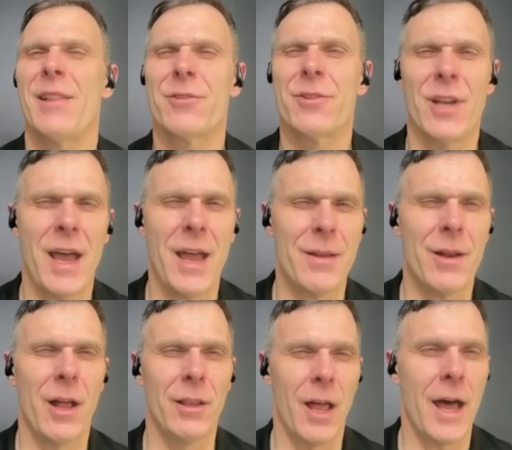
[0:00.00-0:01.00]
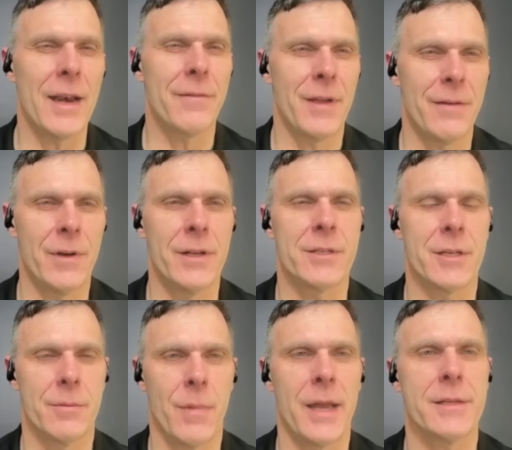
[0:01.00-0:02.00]
There's not a lot of evidence
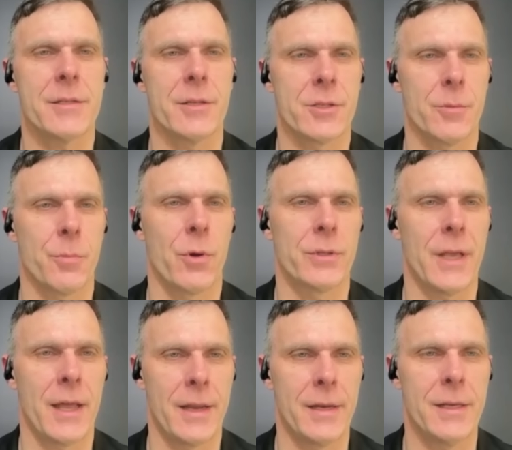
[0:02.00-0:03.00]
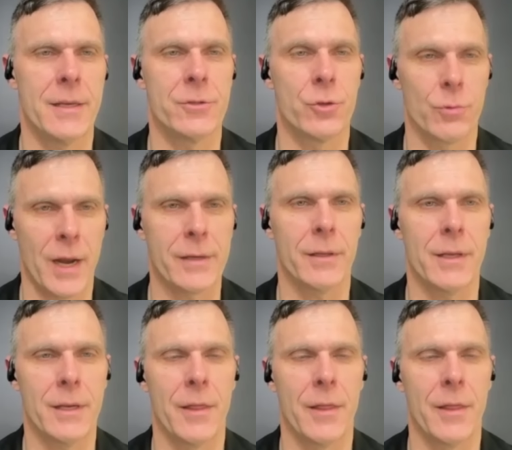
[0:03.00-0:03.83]
in mice to support that idea directly.